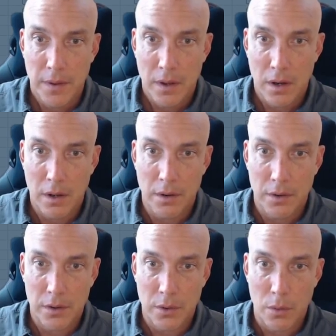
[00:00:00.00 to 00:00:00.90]

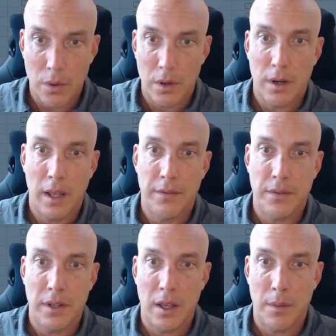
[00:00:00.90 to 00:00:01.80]
underscore
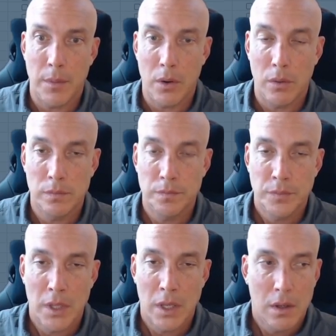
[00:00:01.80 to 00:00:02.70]
FTMO.
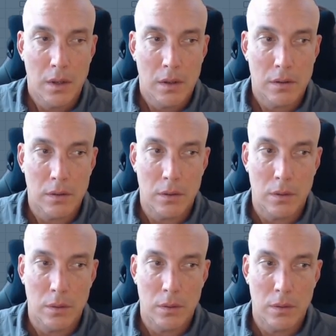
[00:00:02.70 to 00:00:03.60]

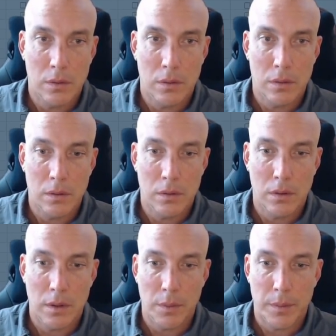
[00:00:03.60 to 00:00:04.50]
So
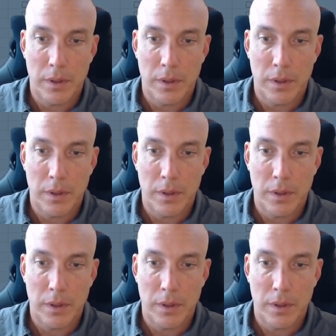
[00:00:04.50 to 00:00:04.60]
then we press